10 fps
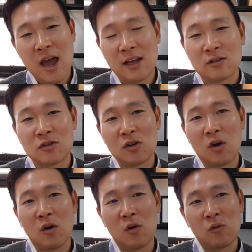And
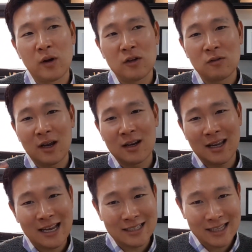so when you get a
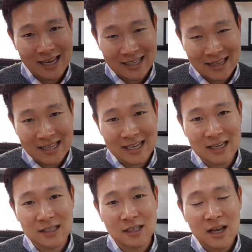case like
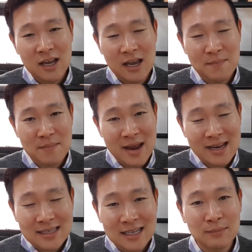this, it
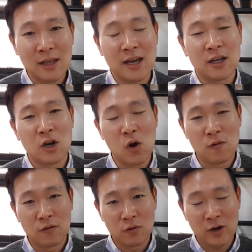may seem like an
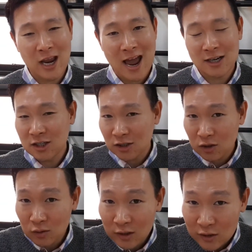overreaction
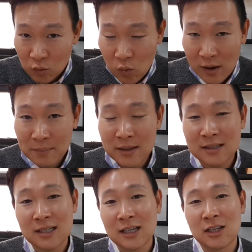to this one
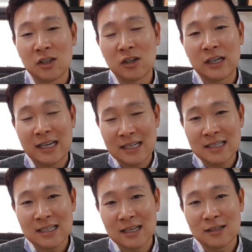particular
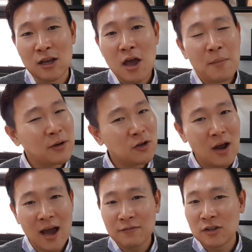instance, but you
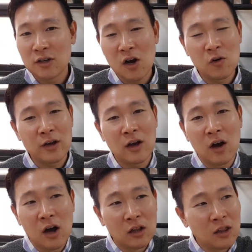have to know
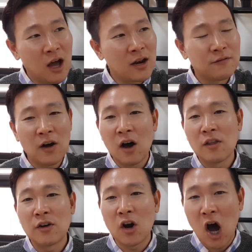a lot of
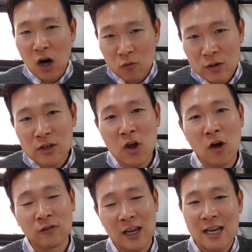other
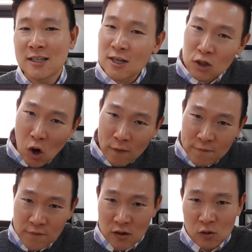unresolved cases
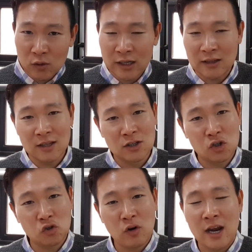are fueling this
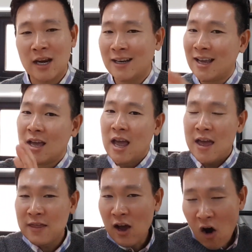train,
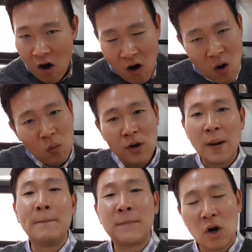and they all want
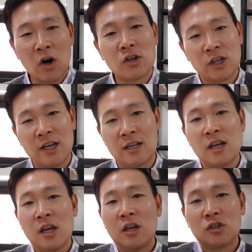to barge in
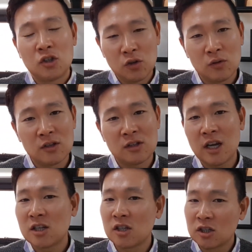to the
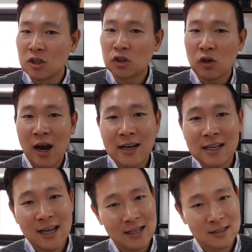station to try to
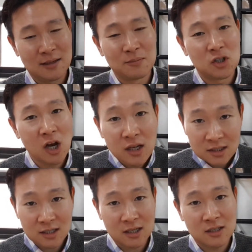get some
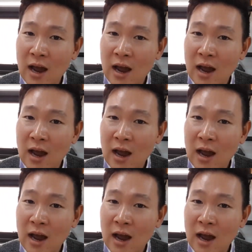justice.